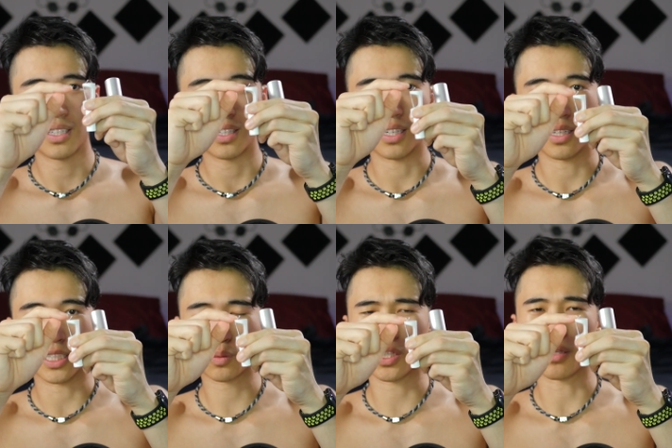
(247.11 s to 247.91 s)

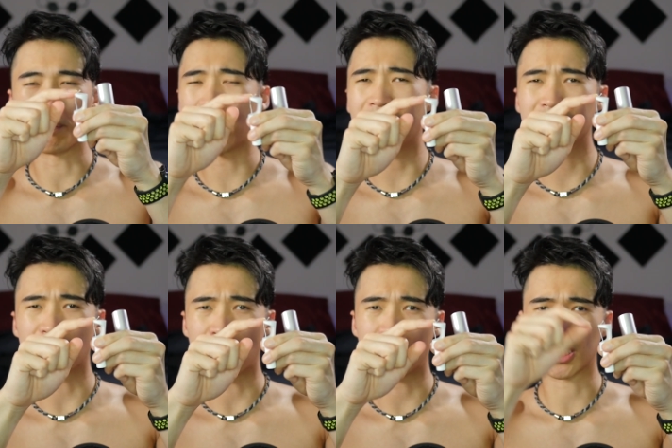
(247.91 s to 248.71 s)
that's where the blades
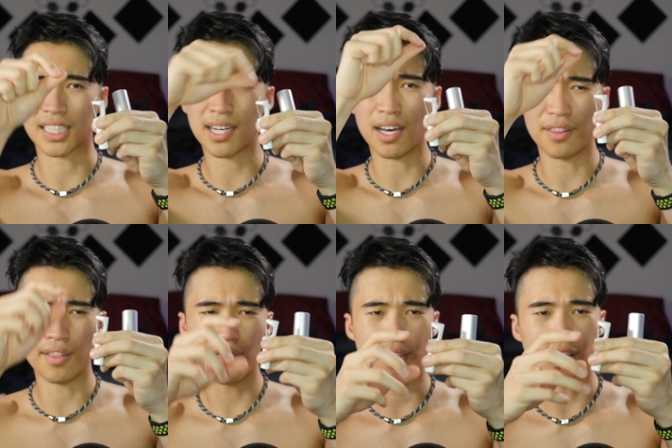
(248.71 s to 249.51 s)
are to cut
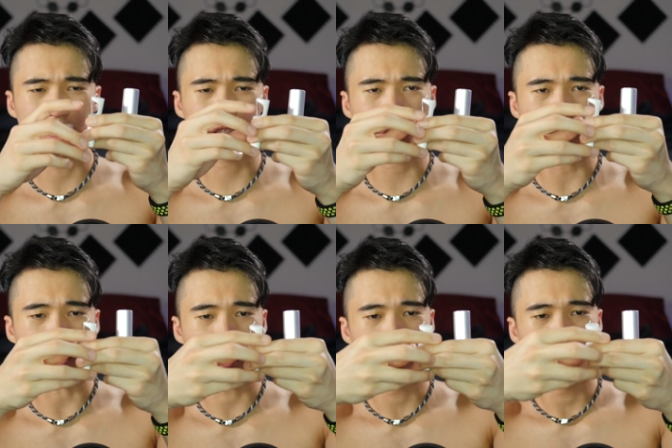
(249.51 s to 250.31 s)
the
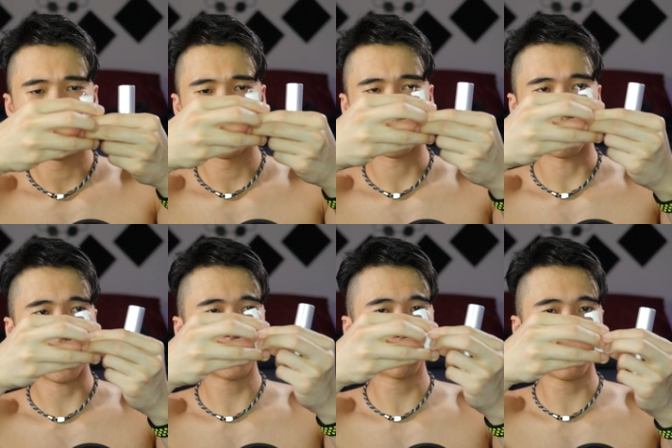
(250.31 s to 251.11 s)
string. So
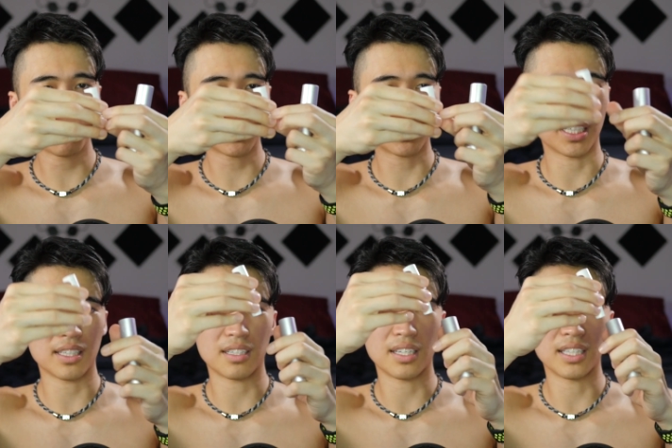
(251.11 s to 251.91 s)
that's pretty much
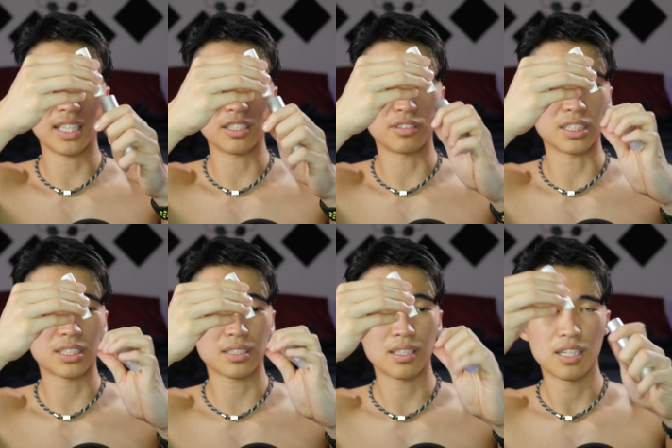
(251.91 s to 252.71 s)
it. And then you
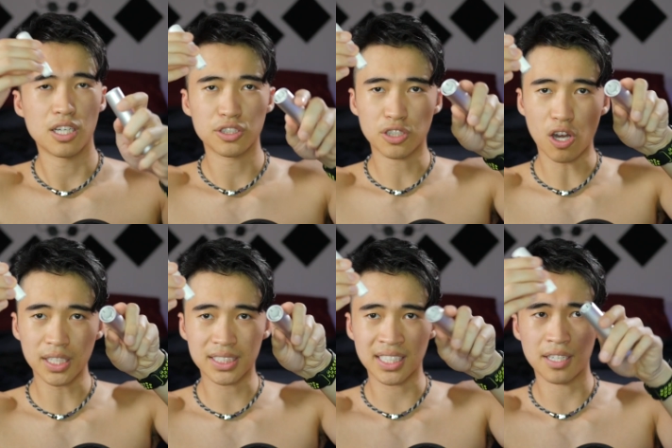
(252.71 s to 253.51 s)
just toss it